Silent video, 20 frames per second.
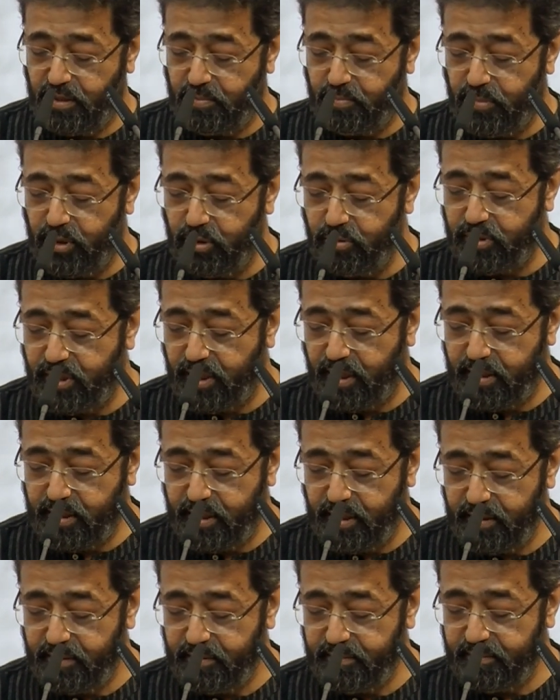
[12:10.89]

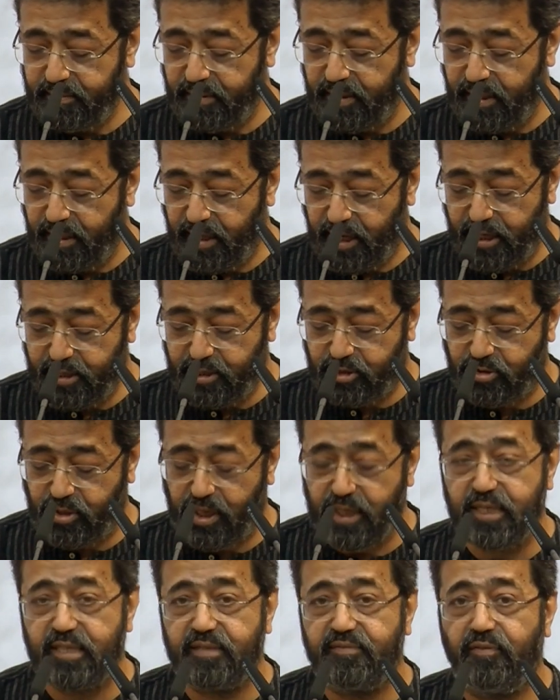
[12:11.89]
mutating, and
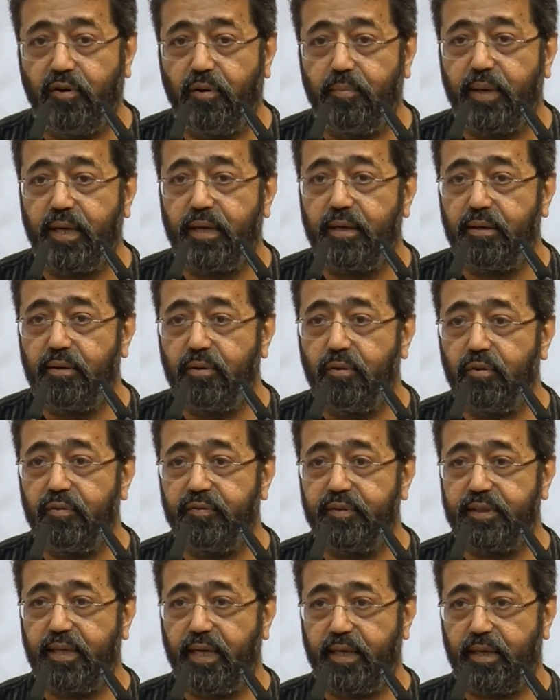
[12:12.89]
transforming
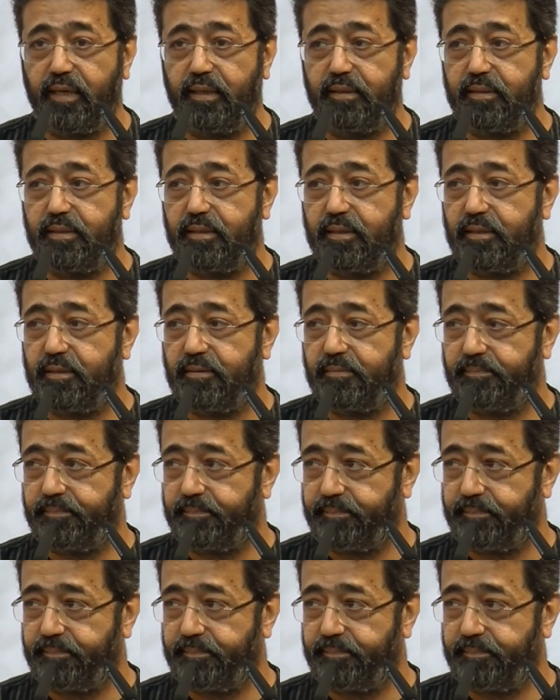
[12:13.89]
over decades,